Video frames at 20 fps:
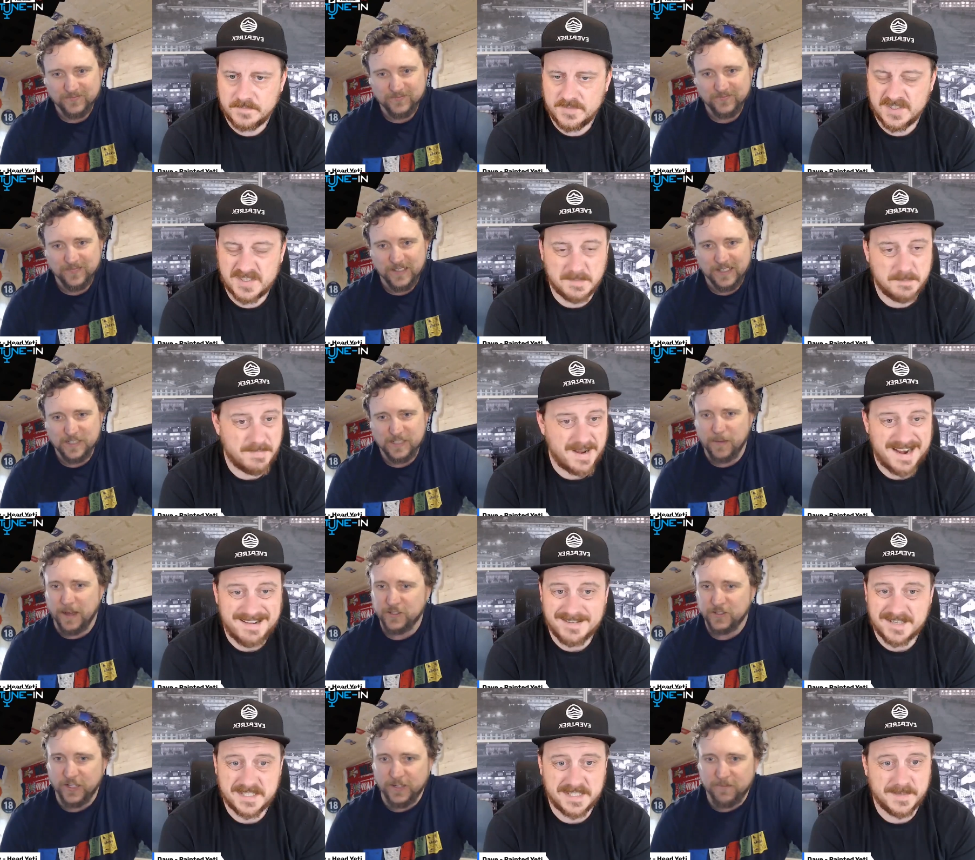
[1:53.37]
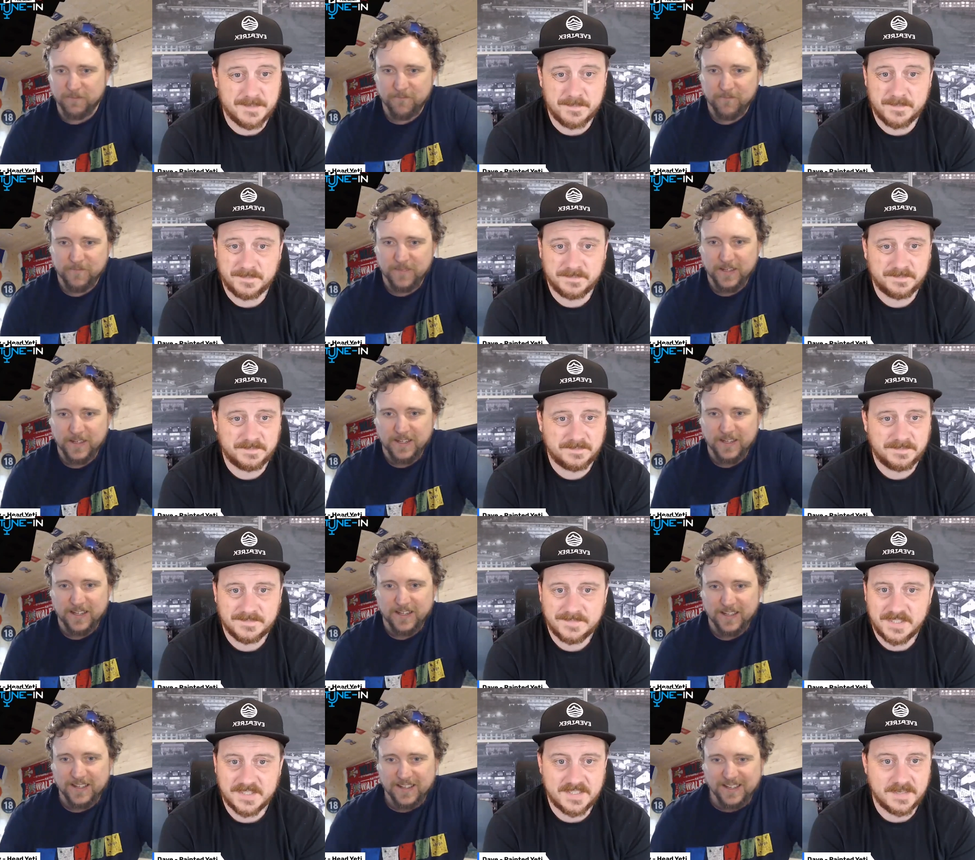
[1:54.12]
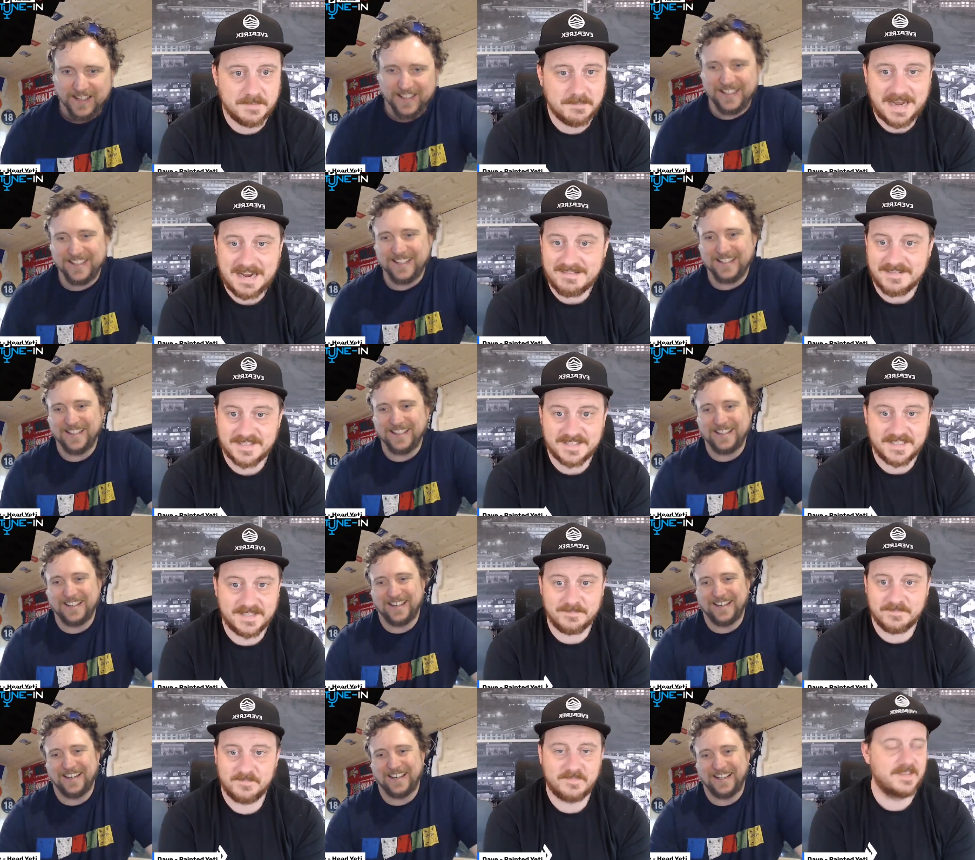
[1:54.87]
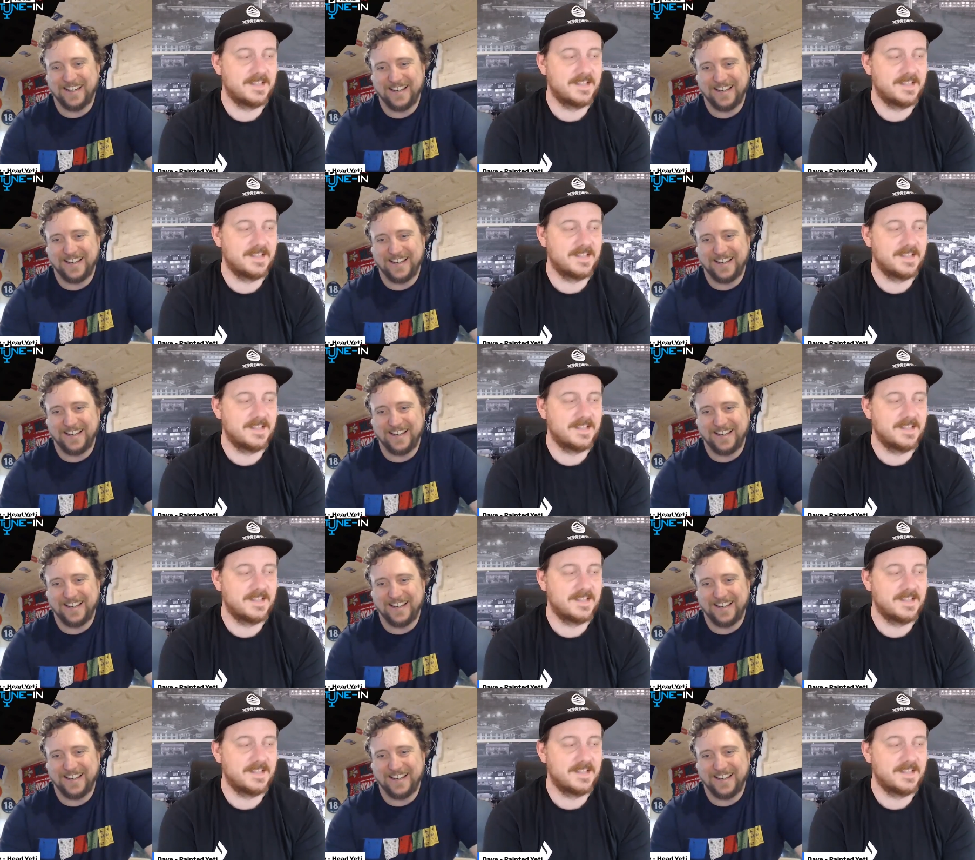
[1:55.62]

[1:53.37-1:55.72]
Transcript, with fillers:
Speaker 1: just embarrassed him. Just embarrassed him.